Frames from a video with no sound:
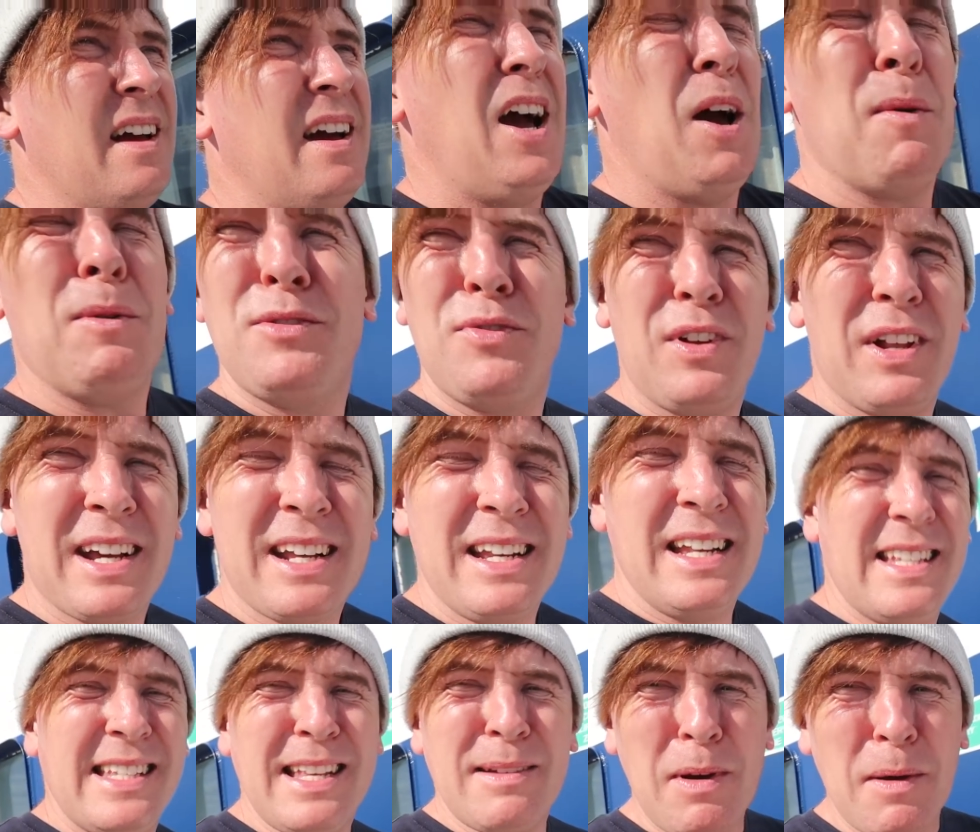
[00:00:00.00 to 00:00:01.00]
I almost feel like I
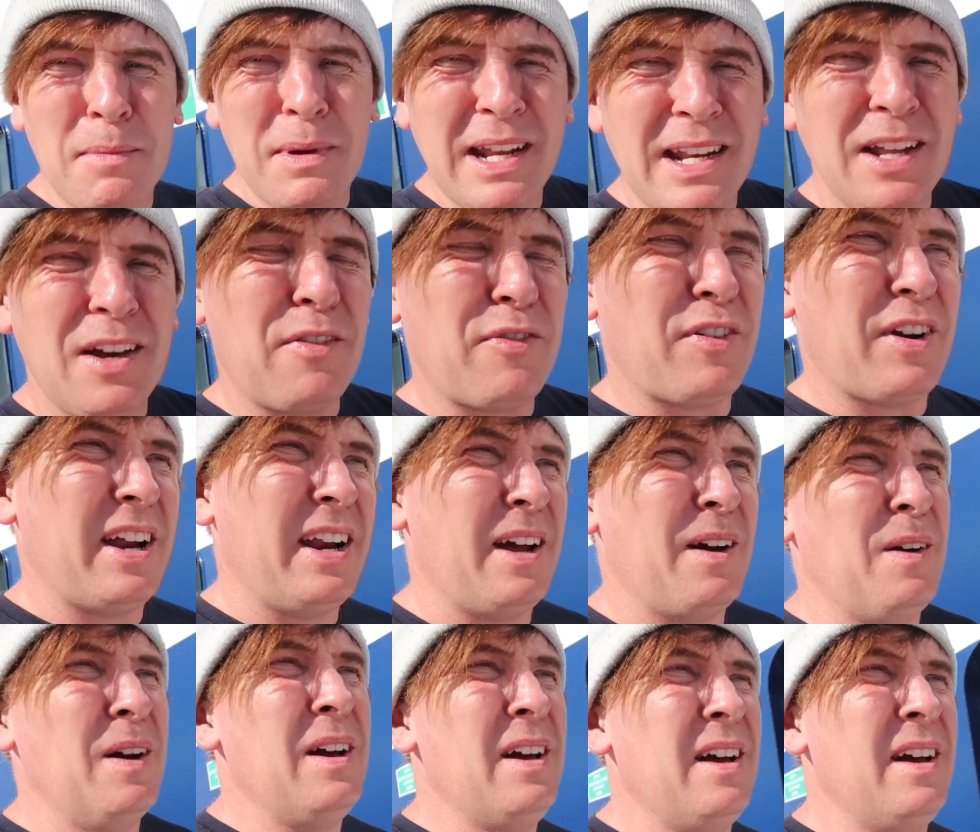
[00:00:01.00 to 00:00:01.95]
need to take my beanie off right now.